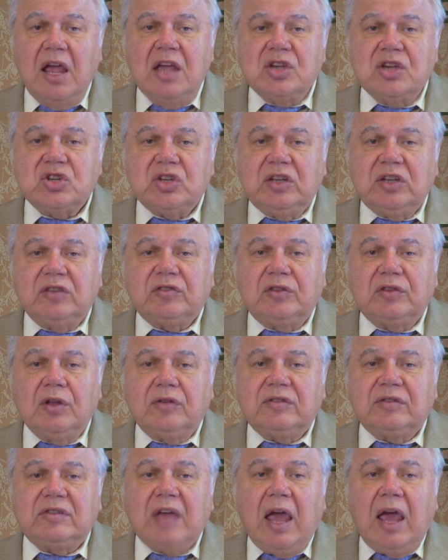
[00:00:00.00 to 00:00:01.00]
she is
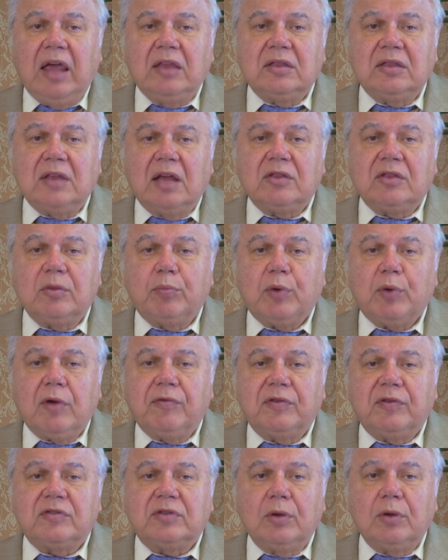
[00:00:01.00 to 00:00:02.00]
not saying that the
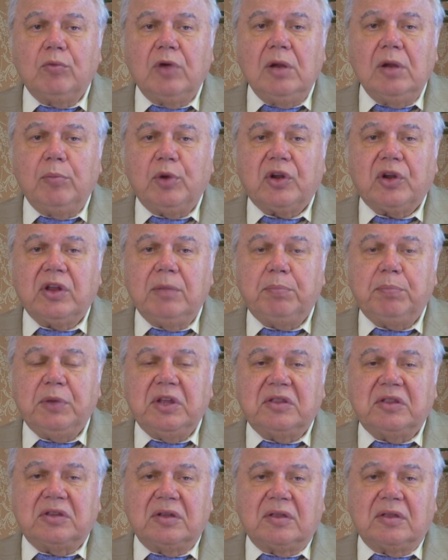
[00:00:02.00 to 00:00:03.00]
prophecy will be
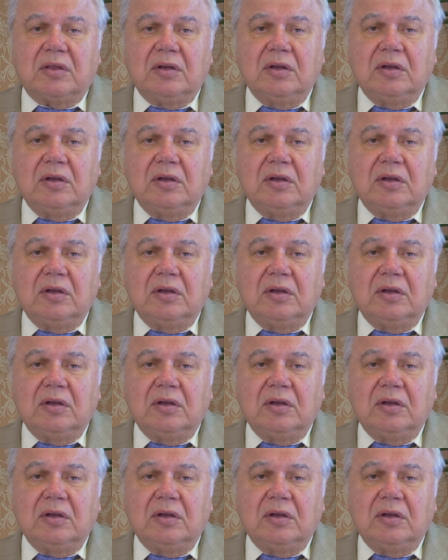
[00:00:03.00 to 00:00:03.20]
repeated.